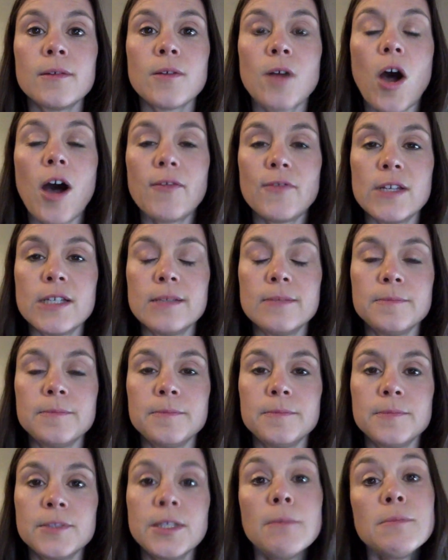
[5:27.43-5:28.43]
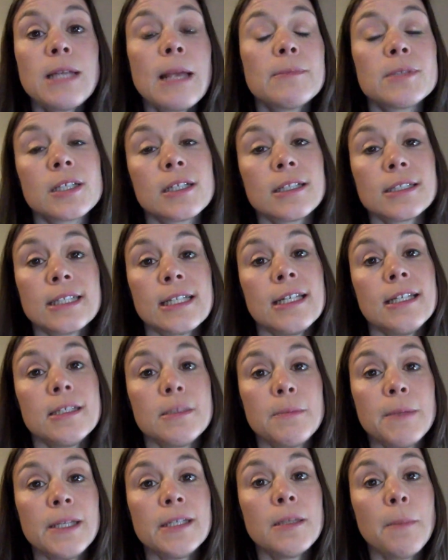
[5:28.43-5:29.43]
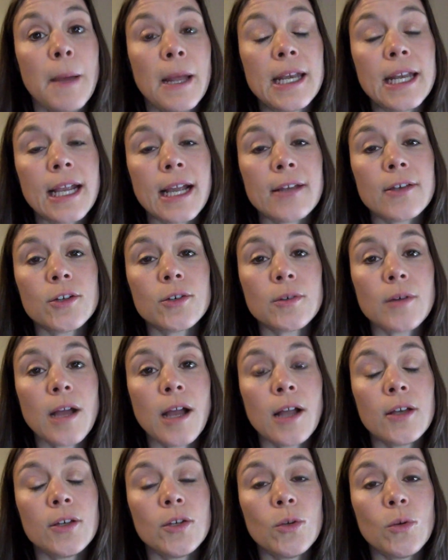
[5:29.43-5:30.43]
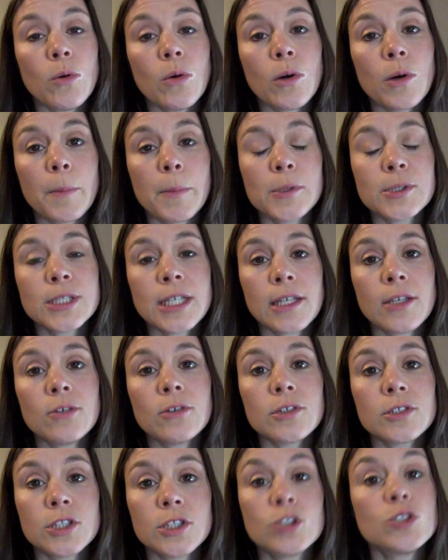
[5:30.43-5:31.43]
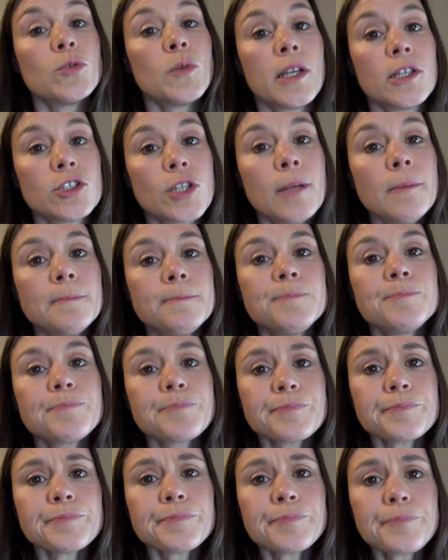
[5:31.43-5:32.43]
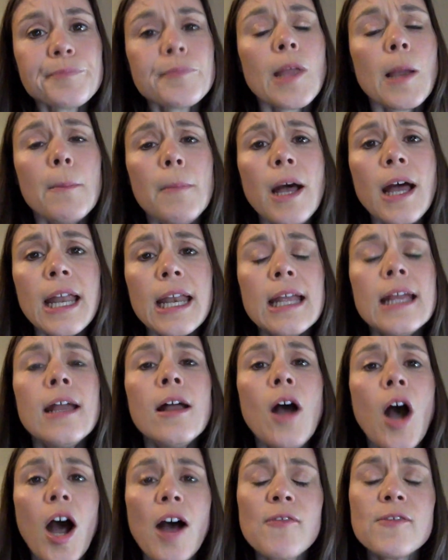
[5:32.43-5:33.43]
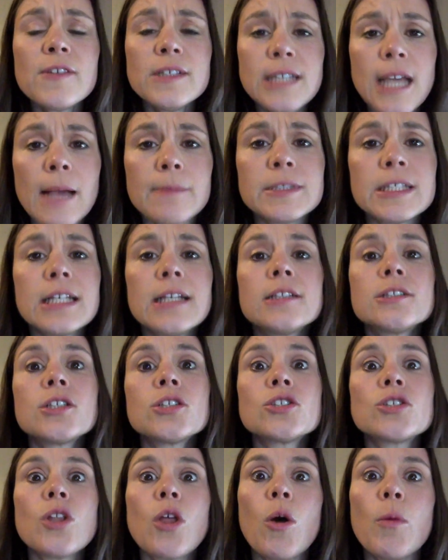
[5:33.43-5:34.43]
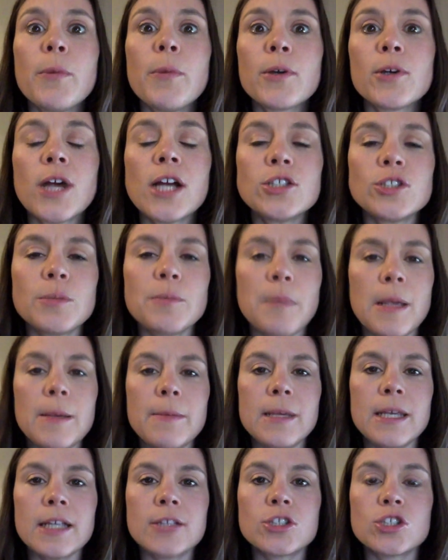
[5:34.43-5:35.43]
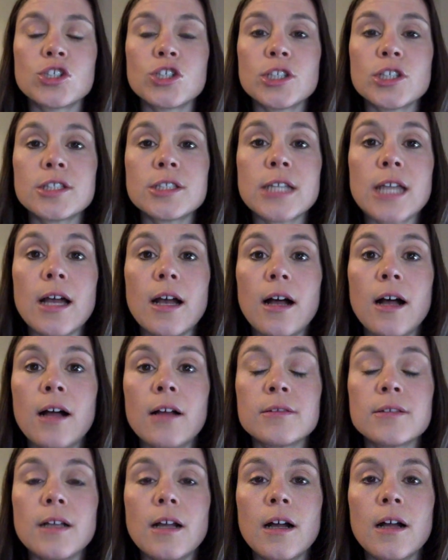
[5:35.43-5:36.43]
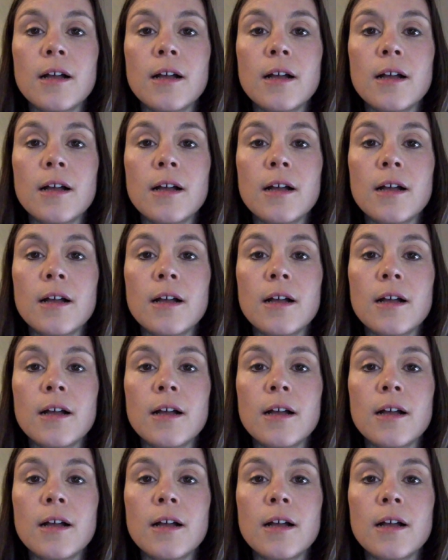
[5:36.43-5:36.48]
Often. Sometimes it doesn't need to be, depending on your particular situation. But oftentimes it is a slow progression. Maybe it's just a